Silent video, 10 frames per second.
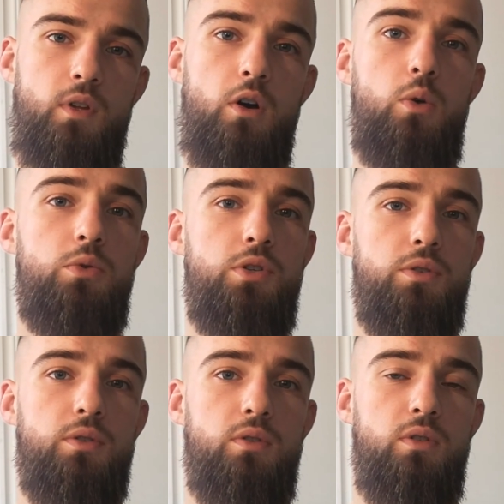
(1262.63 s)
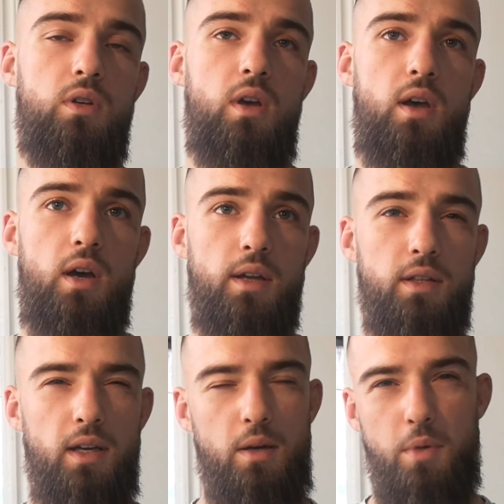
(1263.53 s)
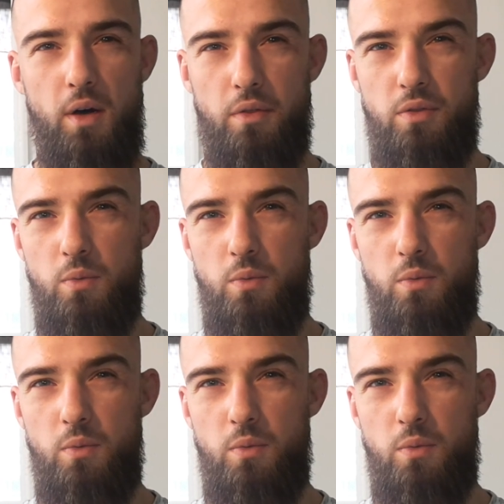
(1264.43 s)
oats. I take about